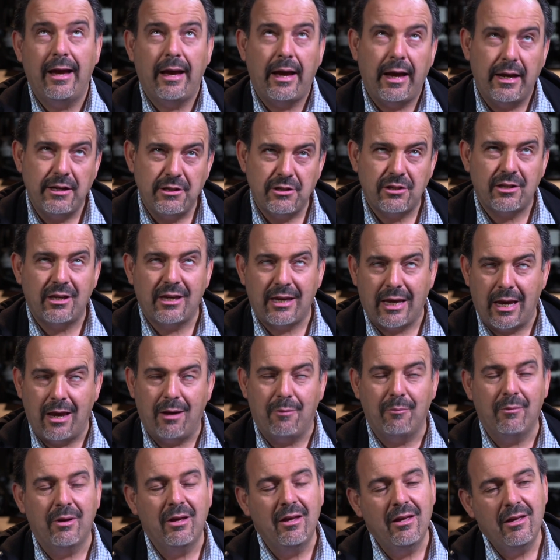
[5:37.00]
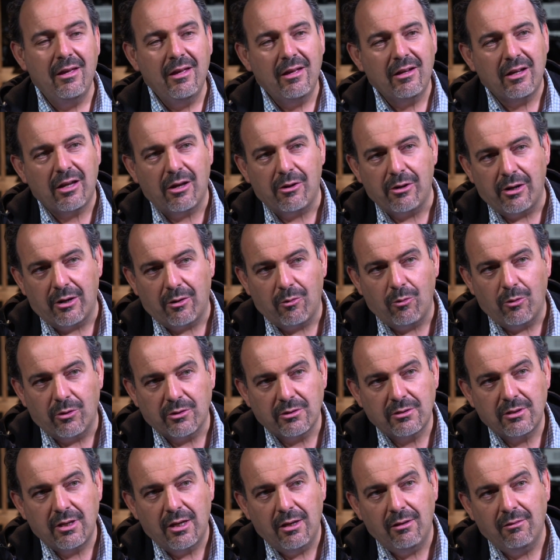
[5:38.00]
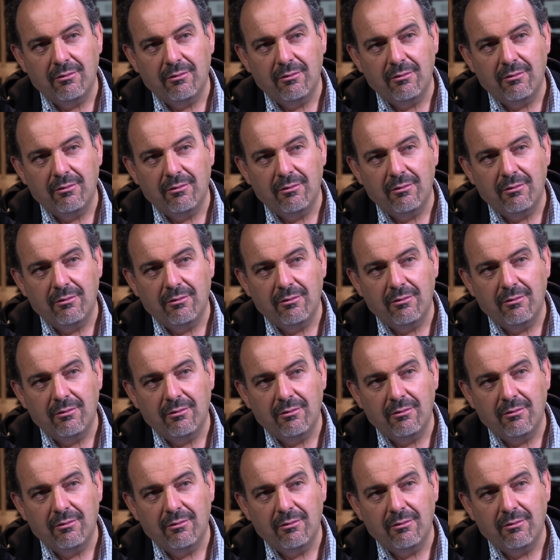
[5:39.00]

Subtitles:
HD cam codec was, yeah.